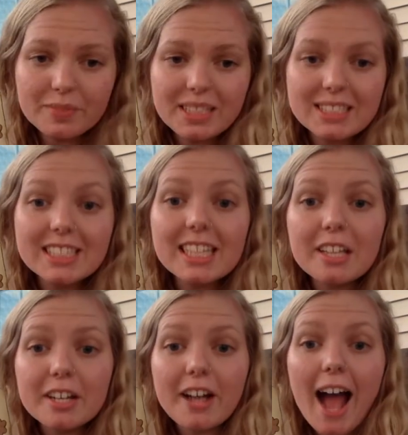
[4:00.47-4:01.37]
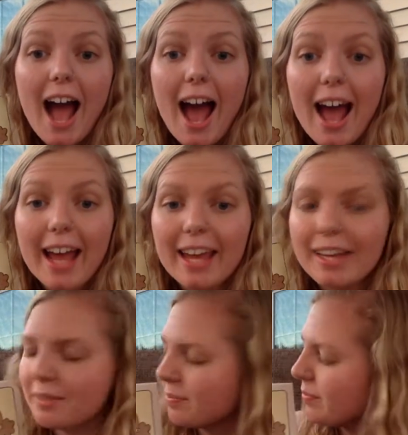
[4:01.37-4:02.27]
It's the letter I.
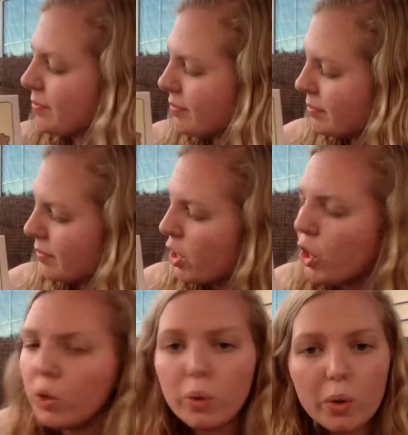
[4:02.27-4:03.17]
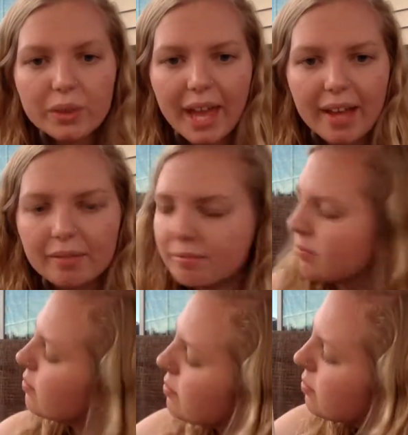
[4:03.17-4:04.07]
Who wrote that?
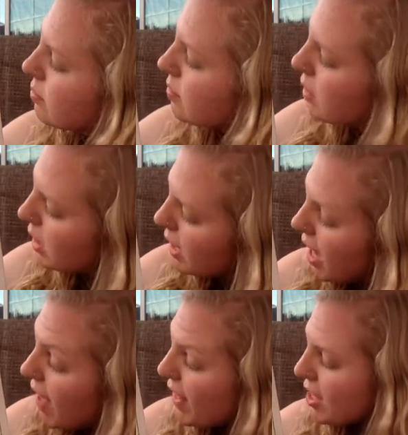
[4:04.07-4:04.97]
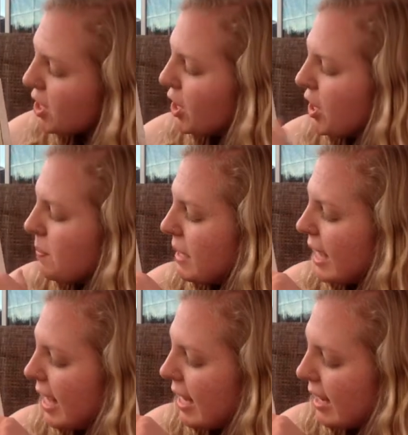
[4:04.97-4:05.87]
That's a good
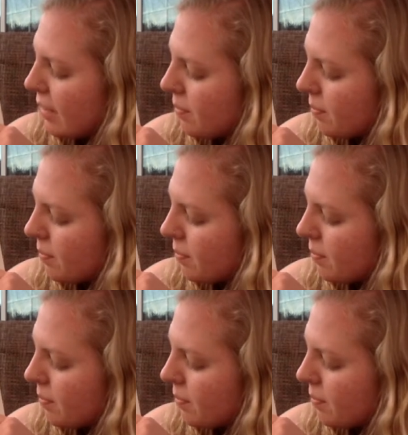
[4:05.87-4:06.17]
beginning.